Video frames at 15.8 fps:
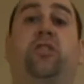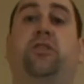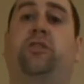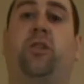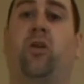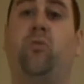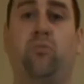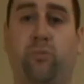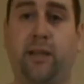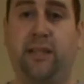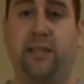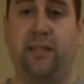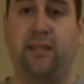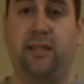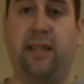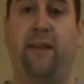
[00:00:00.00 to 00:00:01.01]
don't read
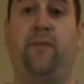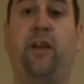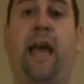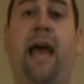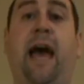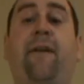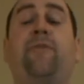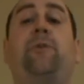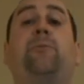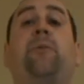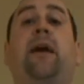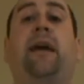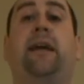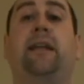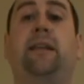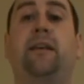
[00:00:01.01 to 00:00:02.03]
this if you haven't
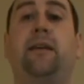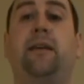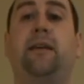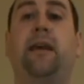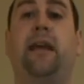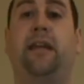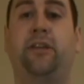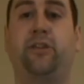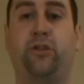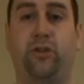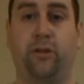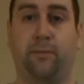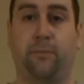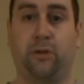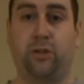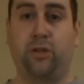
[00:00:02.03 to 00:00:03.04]
read issue
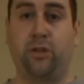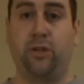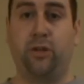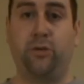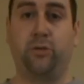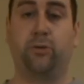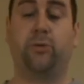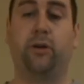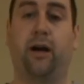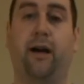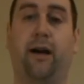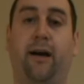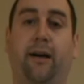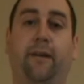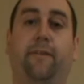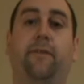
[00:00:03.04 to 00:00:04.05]
number 2
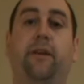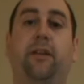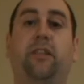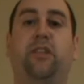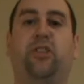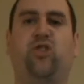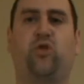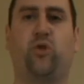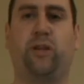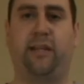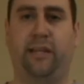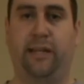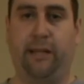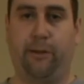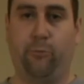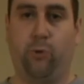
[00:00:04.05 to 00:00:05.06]
of the
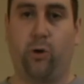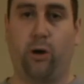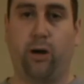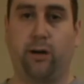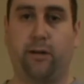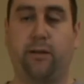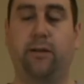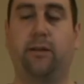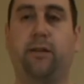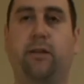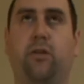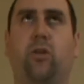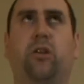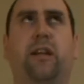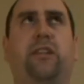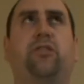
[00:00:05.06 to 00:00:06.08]
Trinity War,
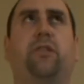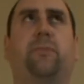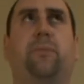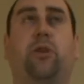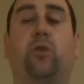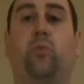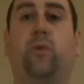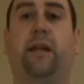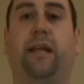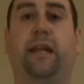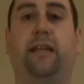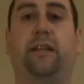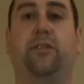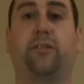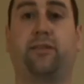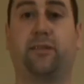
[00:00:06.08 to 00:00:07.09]
or issue number 3
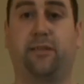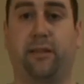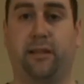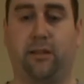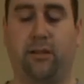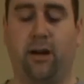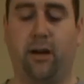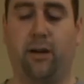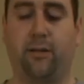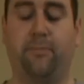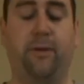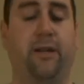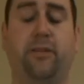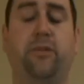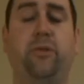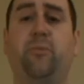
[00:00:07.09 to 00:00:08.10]
in Justice League Dark,
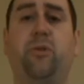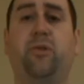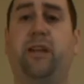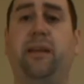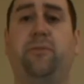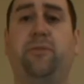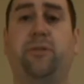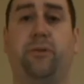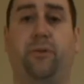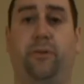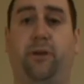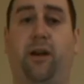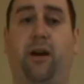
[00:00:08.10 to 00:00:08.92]
because you won't get what's going